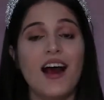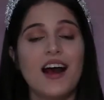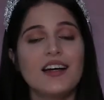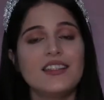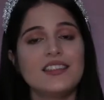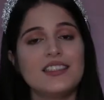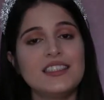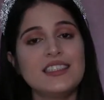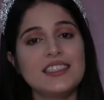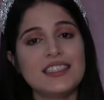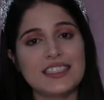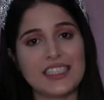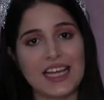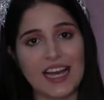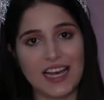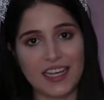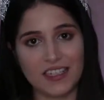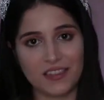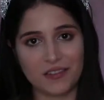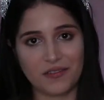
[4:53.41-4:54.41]
and
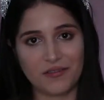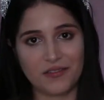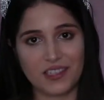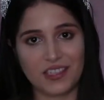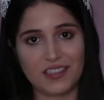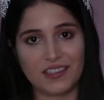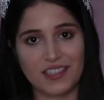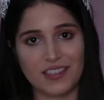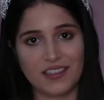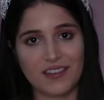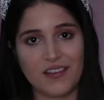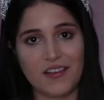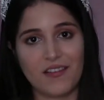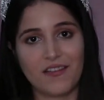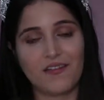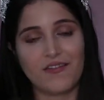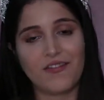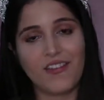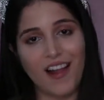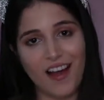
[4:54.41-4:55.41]
inside of it
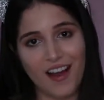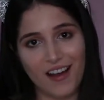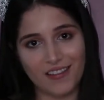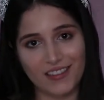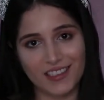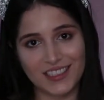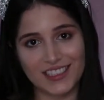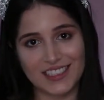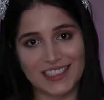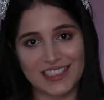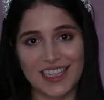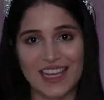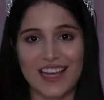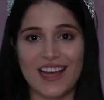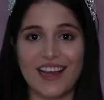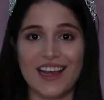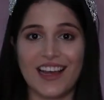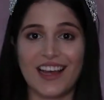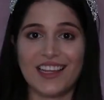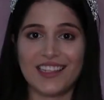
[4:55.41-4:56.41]
flowers
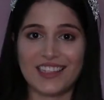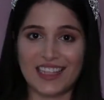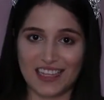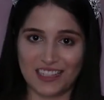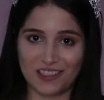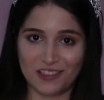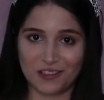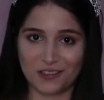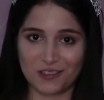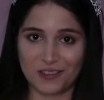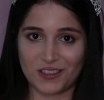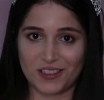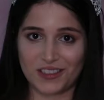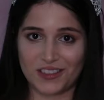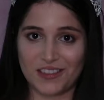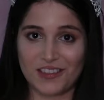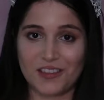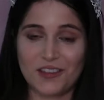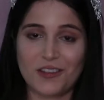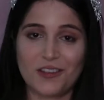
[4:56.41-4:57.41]
and angels.
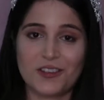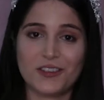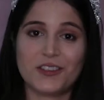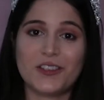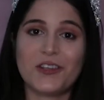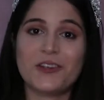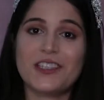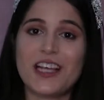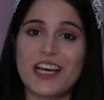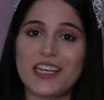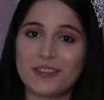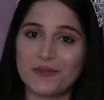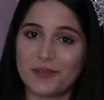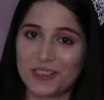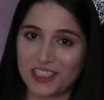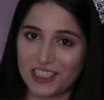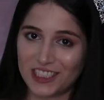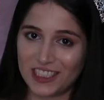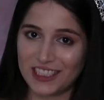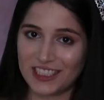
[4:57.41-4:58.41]
So that's
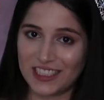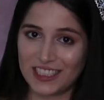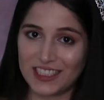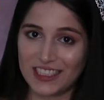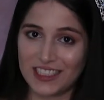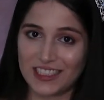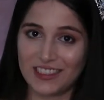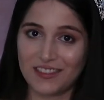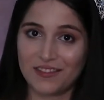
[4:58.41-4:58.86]
what she did.